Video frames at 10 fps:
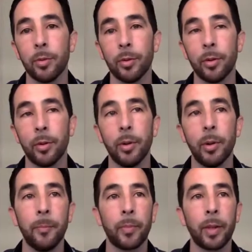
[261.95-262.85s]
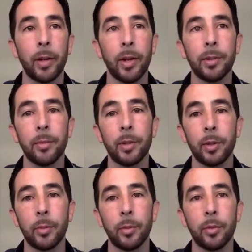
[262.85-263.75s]
So, that's something
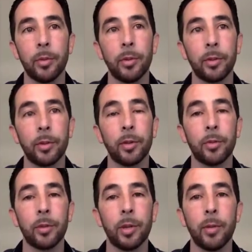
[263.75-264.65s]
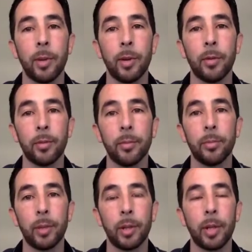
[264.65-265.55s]
that we'll discuss with them about
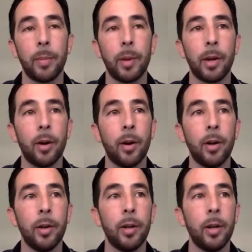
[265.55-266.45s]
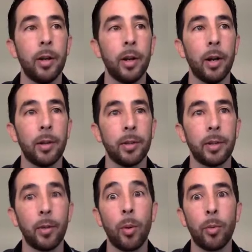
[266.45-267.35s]
bringing that back on, because
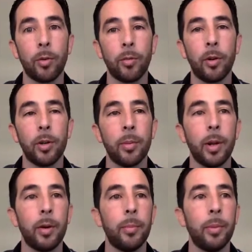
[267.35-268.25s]
they want more volume now.